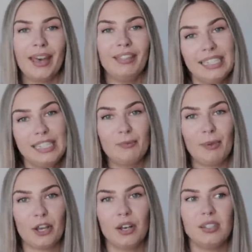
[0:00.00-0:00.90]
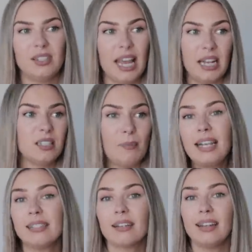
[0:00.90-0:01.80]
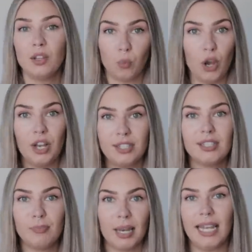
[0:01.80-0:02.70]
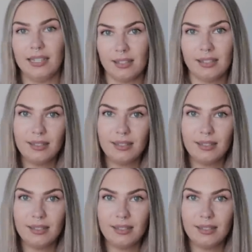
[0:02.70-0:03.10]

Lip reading: This is because it's basically the worst place to